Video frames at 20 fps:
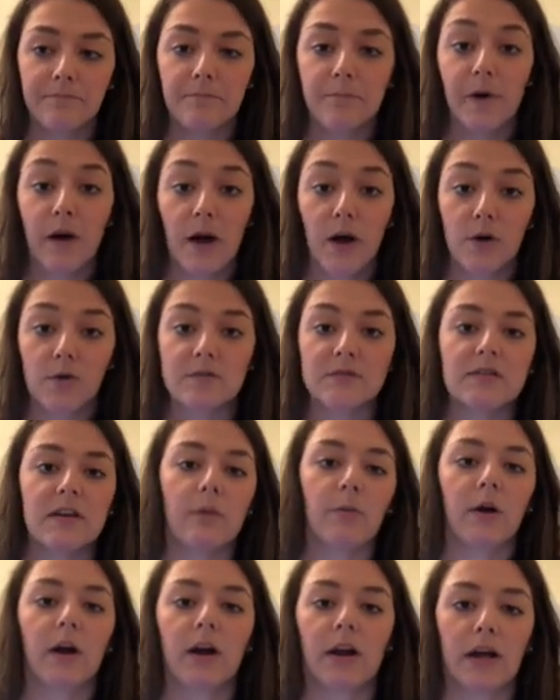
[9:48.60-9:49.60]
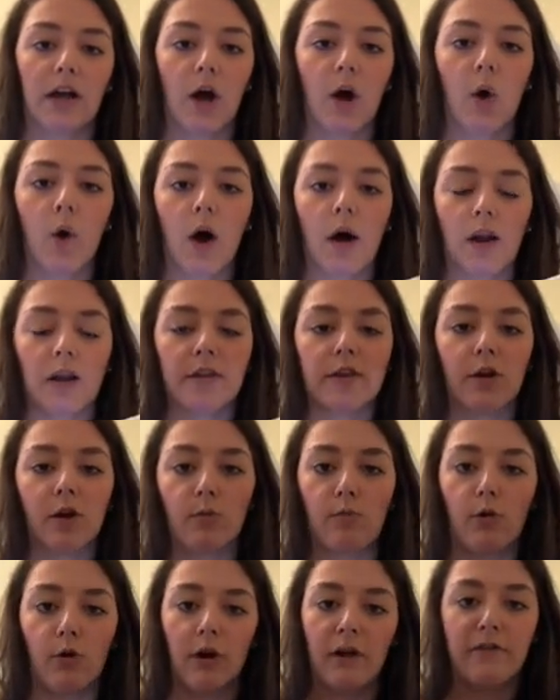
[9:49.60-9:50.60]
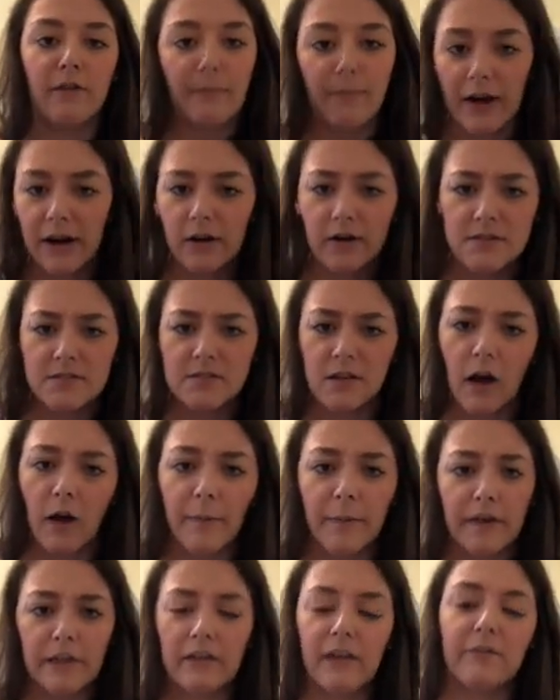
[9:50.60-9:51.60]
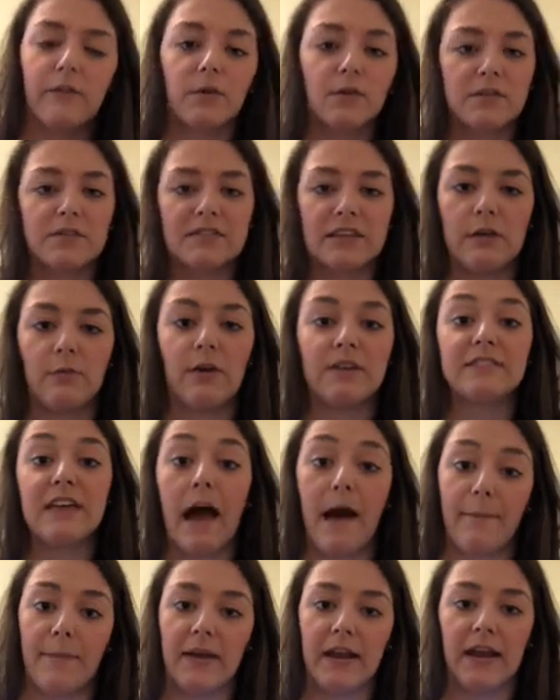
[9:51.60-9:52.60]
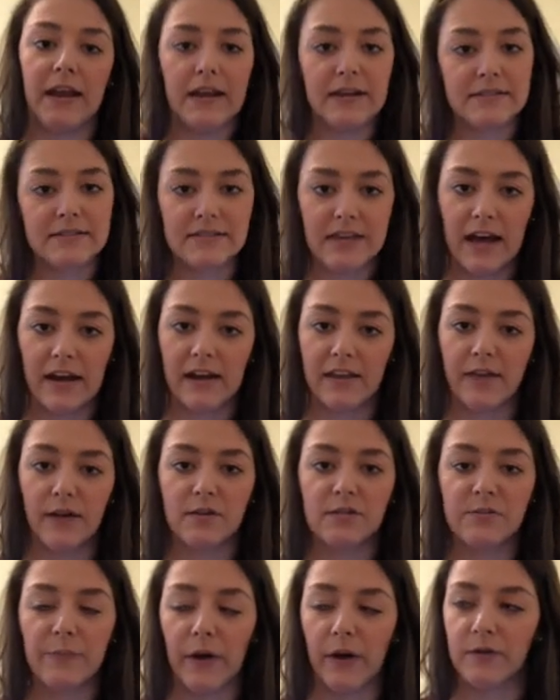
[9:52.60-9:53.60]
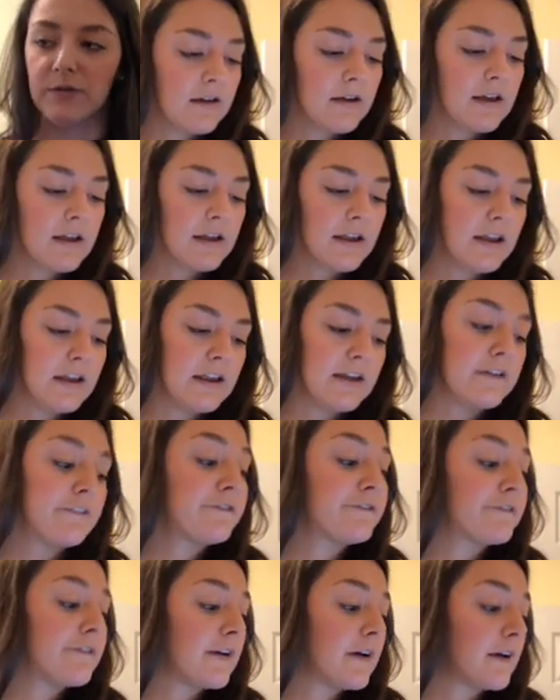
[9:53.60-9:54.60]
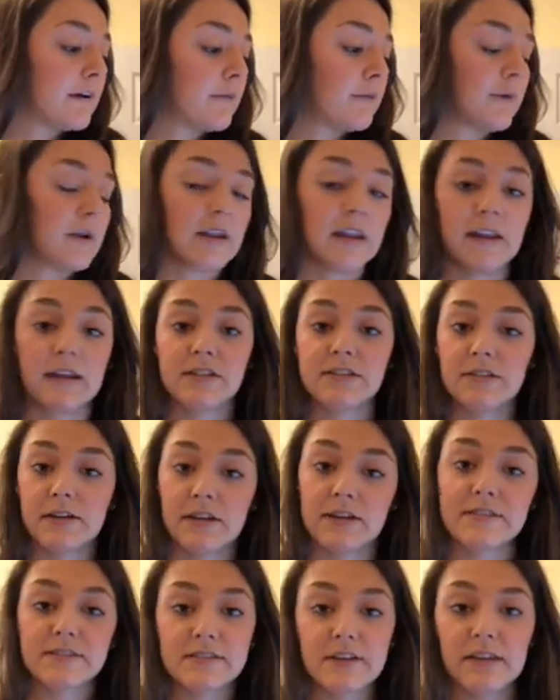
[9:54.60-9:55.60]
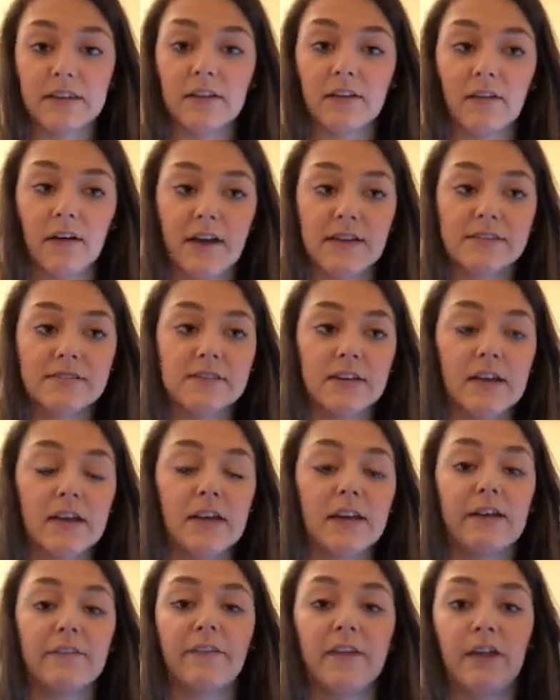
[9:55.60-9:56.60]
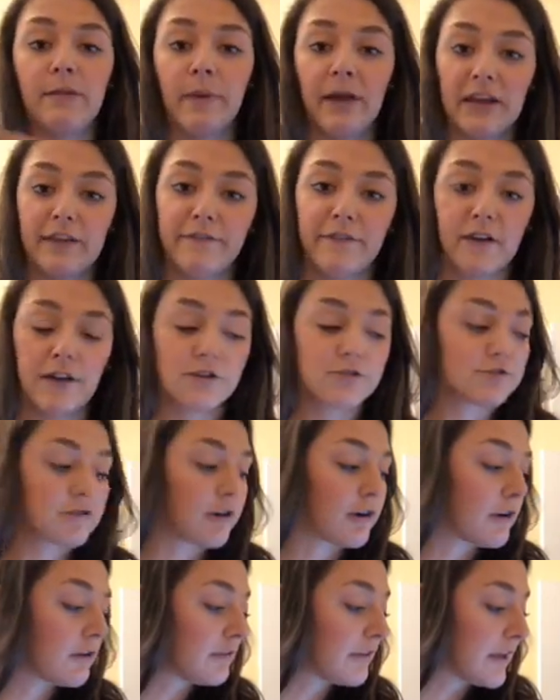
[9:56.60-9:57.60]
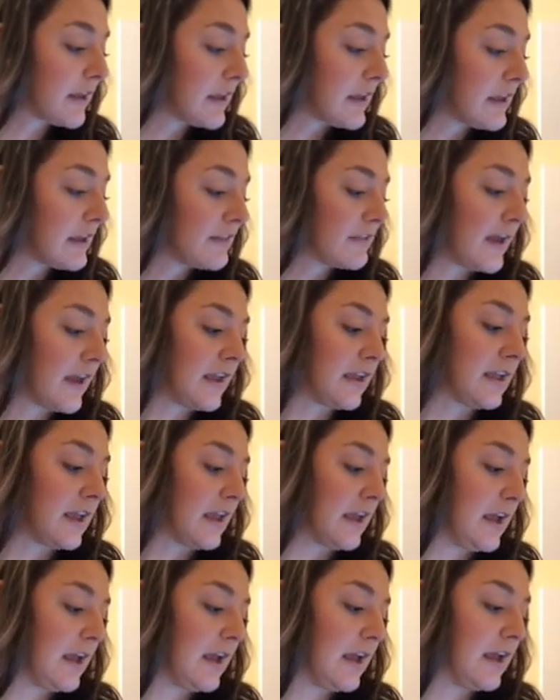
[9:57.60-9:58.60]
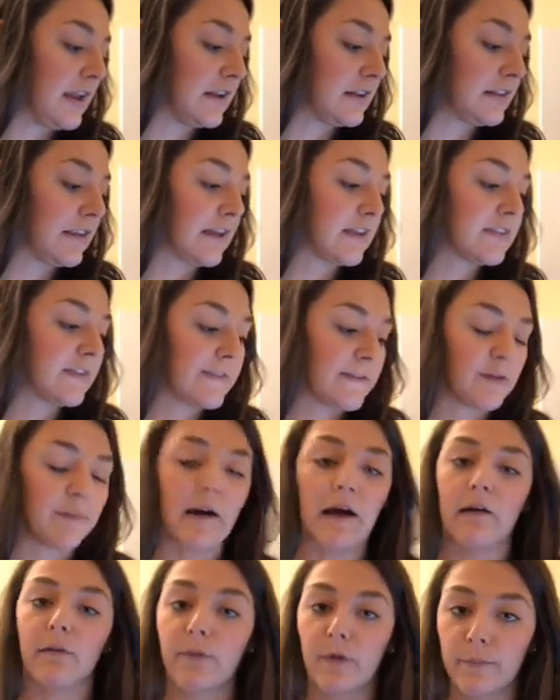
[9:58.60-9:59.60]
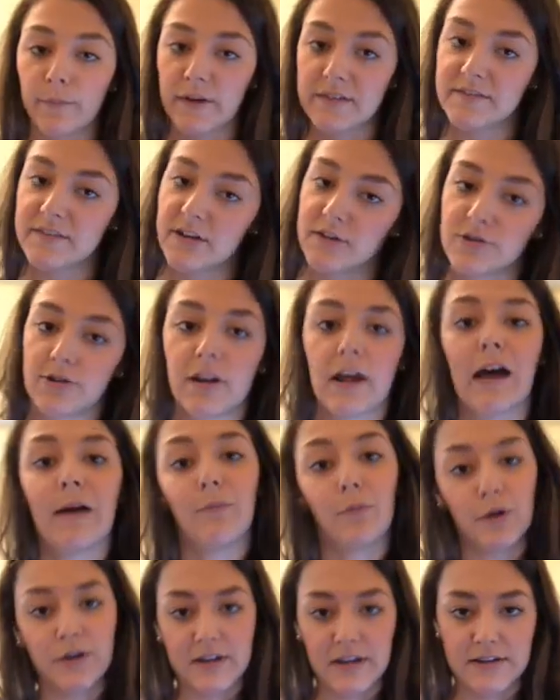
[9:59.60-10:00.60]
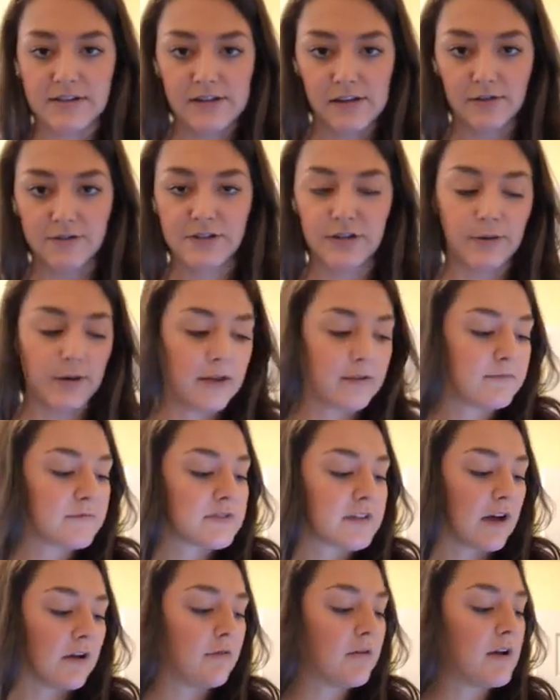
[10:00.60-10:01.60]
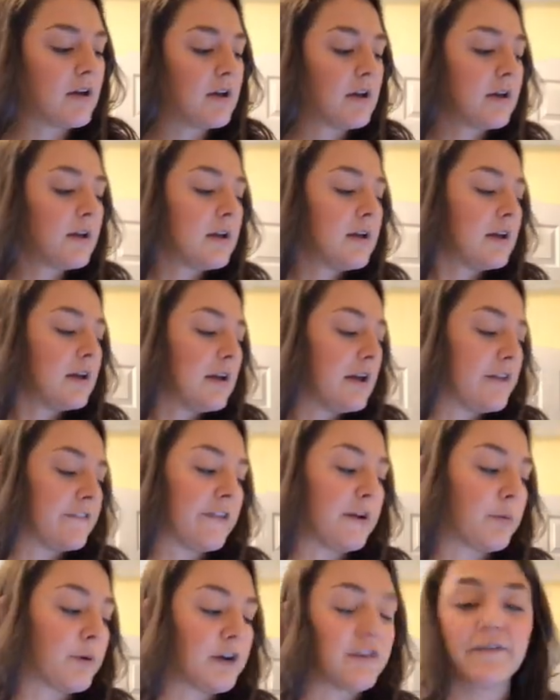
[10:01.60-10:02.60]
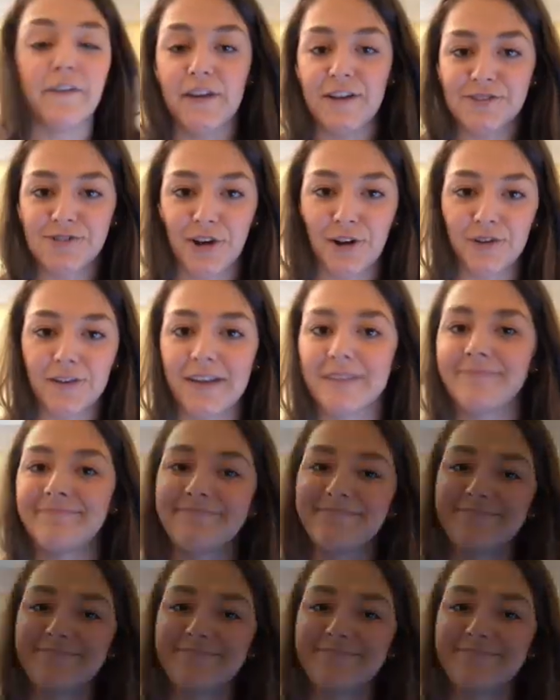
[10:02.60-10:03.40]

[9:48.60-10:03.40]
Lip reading: bones, and we're going to go on a little more of a microscopic level to see what's happening inside of those bones. And if we needed to extend the lesson. If anybody finished early, they can lengthen their PowerPoint presentation, add more detail to it. So if they were to finish early.